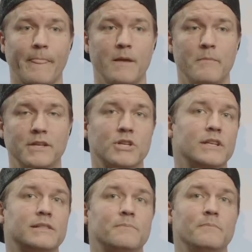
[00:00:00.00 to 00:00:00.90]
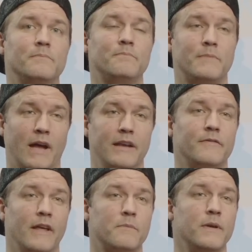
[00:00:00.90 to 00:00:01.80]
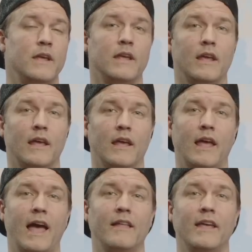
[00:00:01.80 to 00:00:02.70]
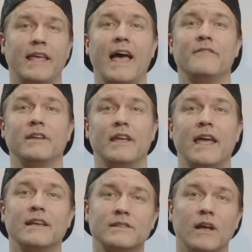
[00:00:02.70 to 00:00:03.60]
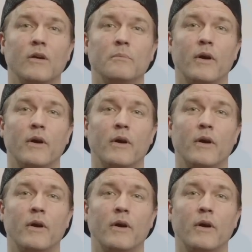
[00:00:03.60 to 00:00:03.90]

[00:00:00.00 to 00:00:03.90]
mentioned as kind of like being ha like having ASL,